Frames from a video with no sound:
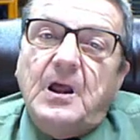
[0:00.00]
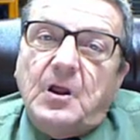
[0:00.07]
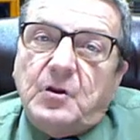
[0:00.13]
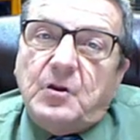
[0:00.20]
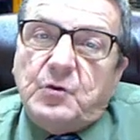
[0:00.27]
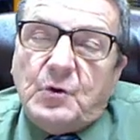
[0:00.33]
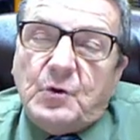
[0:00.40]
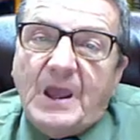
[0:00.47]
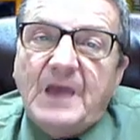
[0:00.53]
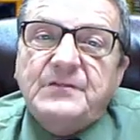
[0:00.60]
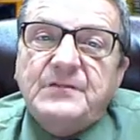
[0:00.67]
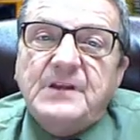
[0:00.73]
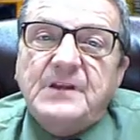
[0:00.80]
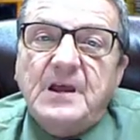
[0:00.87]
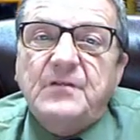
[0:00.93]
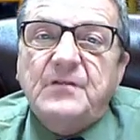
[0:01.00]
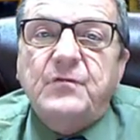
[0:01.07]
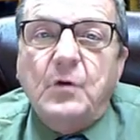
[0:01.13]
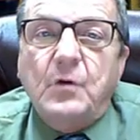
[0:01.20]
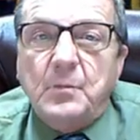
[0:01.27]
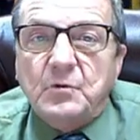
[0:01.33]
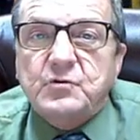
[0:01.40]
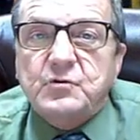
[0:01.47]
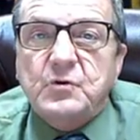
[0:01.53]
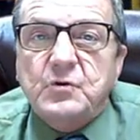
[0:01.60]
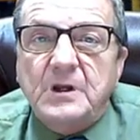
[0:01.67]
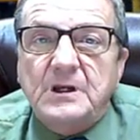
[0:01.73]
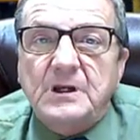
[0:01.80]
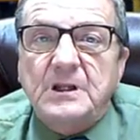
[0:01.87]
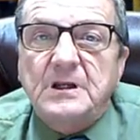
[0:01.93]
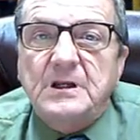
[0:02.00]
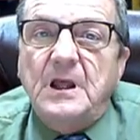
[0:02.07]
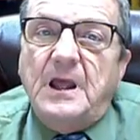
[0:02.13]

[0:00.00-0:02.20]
you have to have formal training,